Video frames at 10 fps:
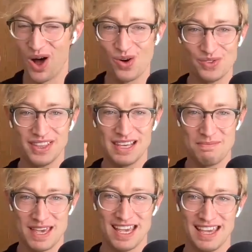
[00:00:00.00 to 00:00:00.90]
only
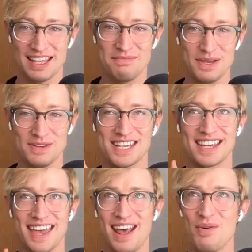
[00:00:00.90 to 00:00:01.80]
being in
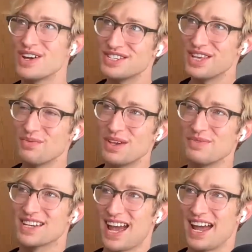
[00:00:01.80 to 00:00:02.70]
music. And I wish mm-hmm. that we
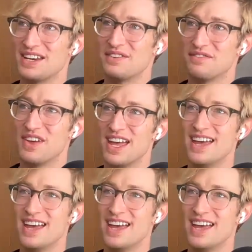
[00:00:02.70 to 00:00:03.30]
would kind of